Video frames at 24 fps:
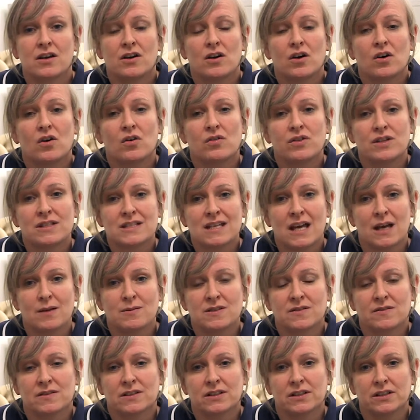Other types
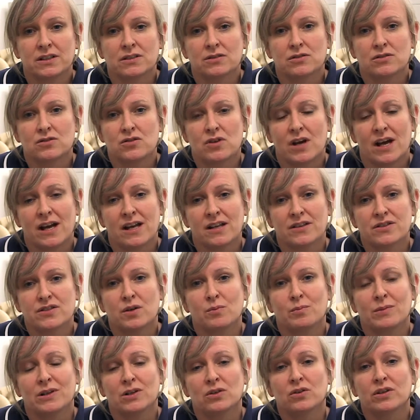of clinical trials can
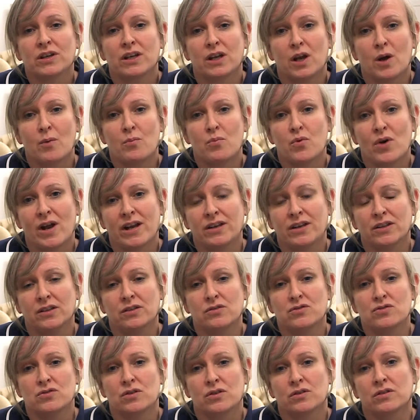be looking at a brand new
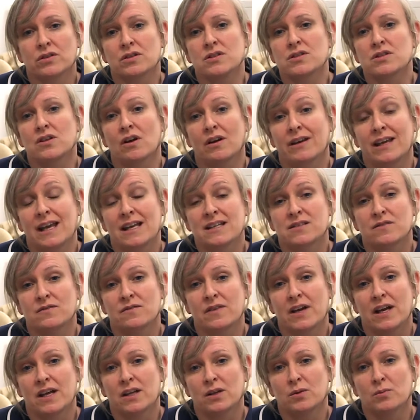drug that's not yet
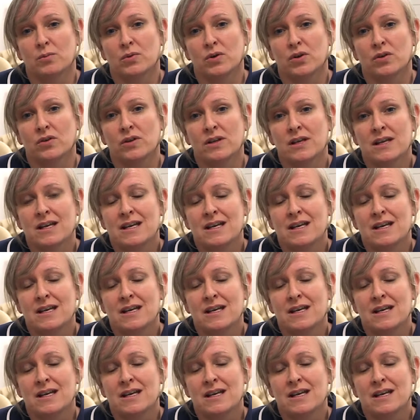available,